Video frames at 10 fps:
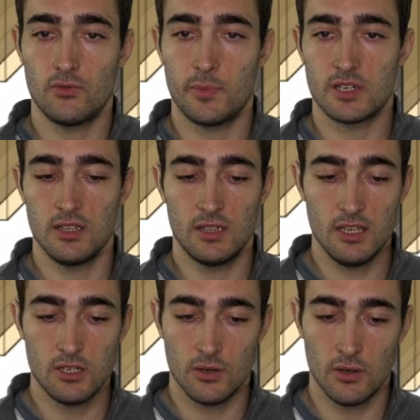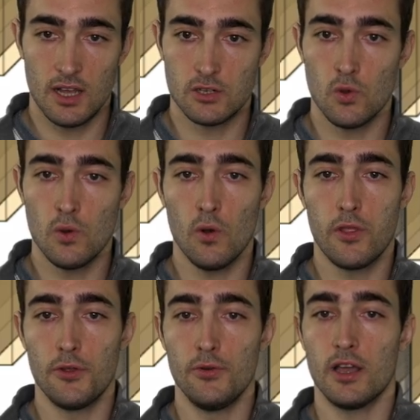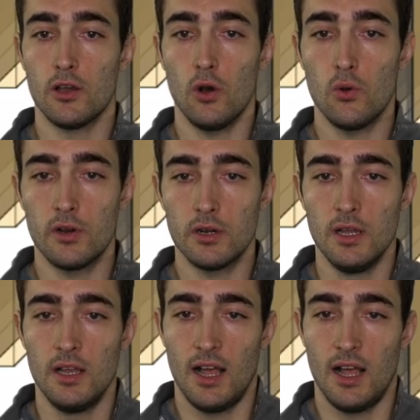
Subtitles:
representation as we go through the encoder,